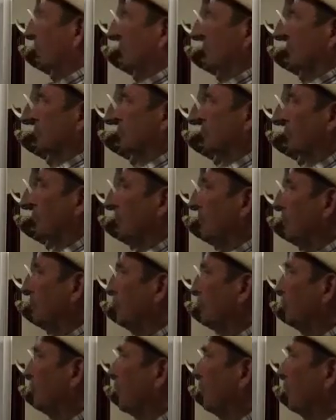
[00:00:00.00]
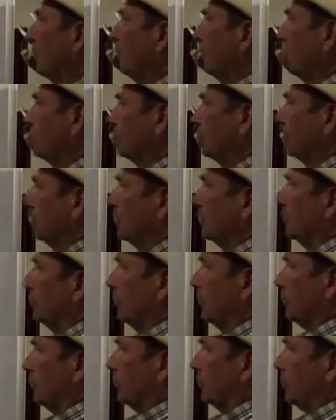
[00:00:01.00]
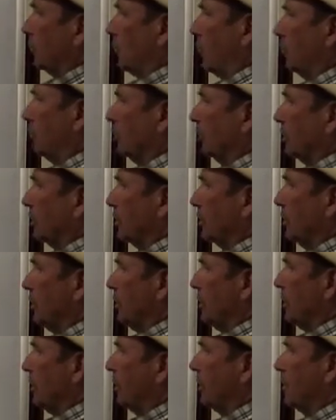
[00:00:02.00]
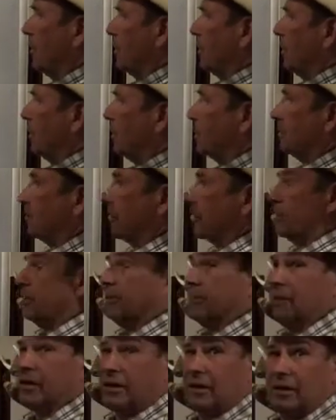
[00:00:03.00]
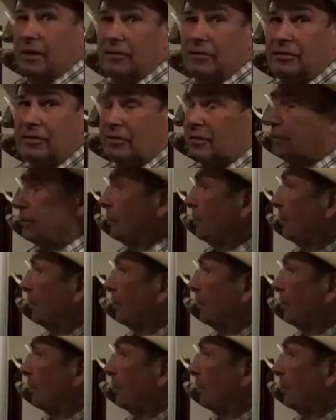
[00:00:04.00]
So if I was 1 degree 30 minutes,